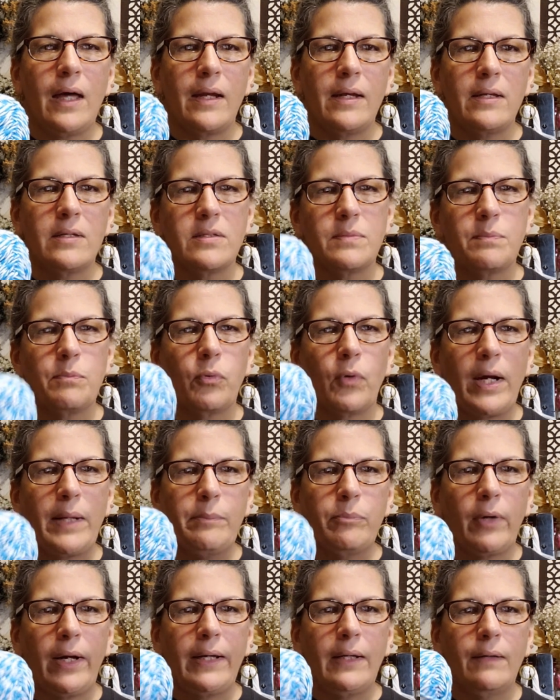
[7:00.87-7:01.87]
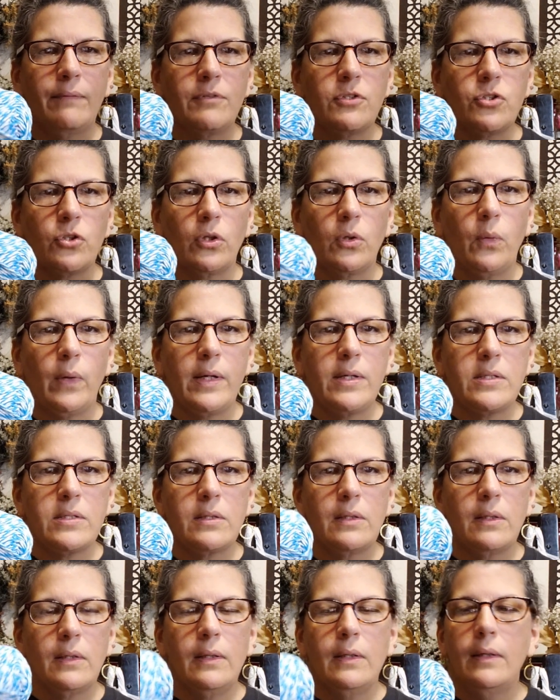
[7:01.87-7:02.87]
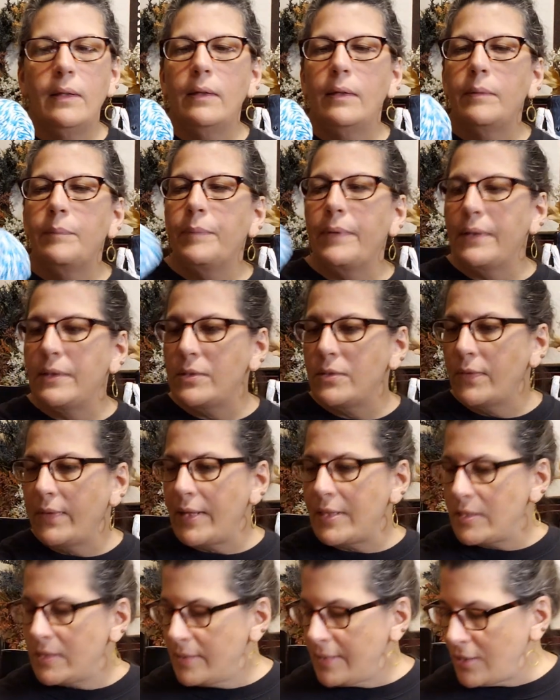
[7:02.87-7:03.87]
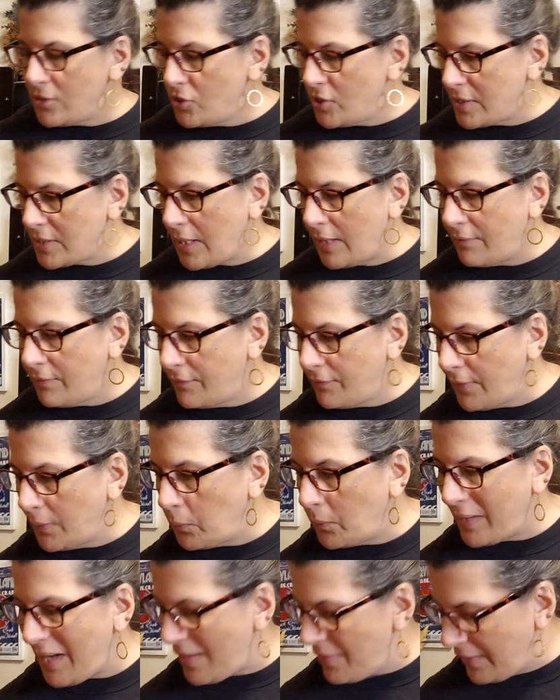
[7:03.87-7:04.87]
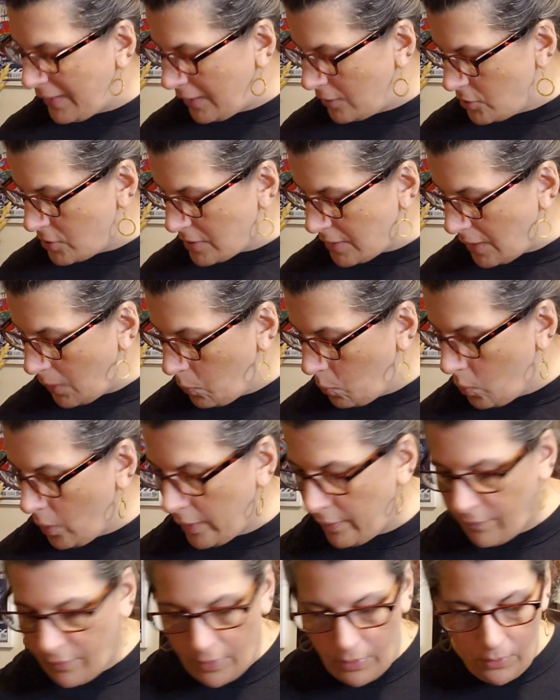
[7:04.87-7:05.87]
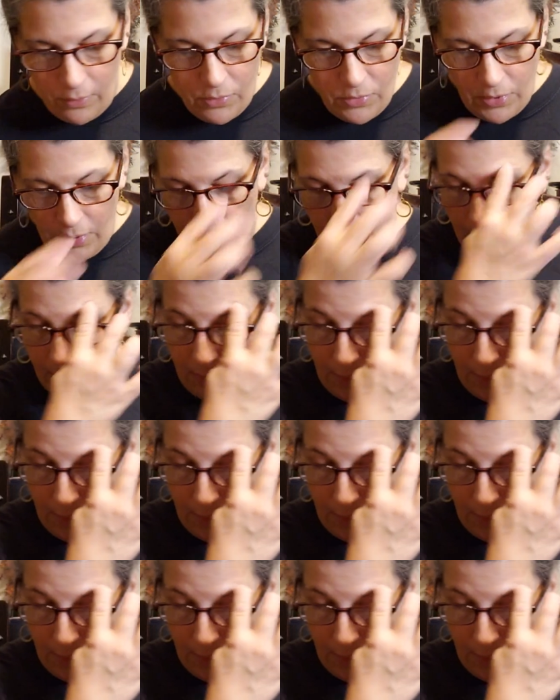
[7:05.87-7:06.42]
not as bright of a turquoise. But so that's just kind of a fun one. I think I just got 1 of those.